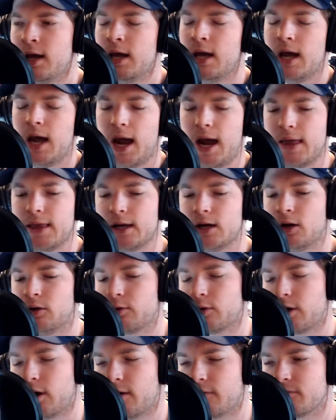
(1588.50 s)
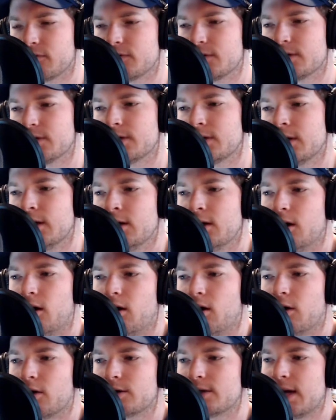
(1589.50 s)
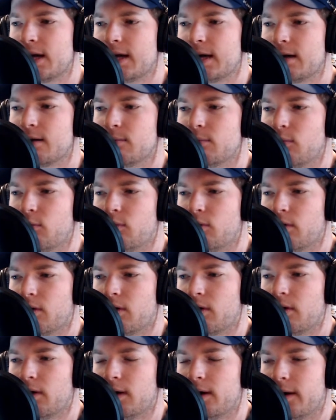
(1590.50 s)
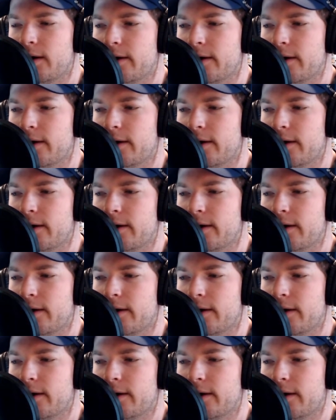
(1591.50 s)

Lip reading: and then other conferences are taking a more